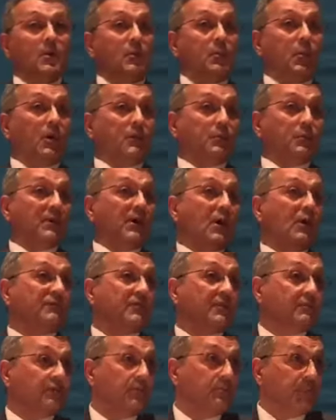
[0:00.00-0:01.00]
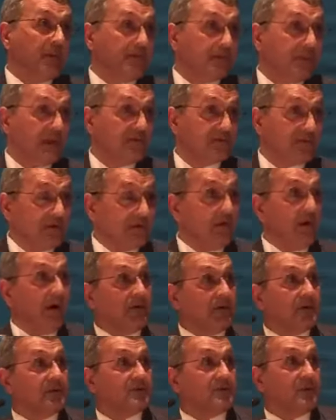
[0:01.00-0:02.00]
what we offer based on
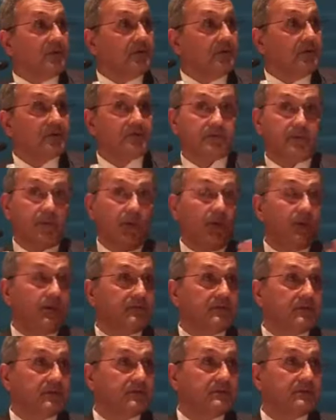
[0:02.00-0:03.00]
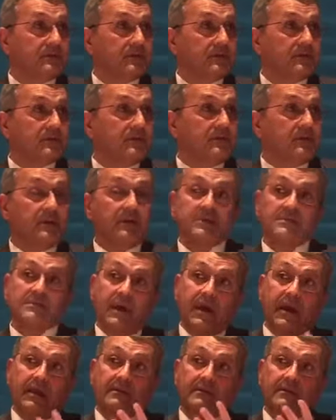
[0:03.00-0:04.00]
our experience from all of this is
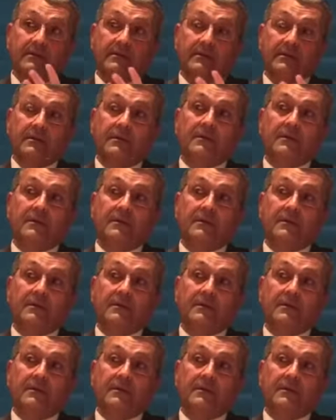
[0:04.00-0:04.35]
that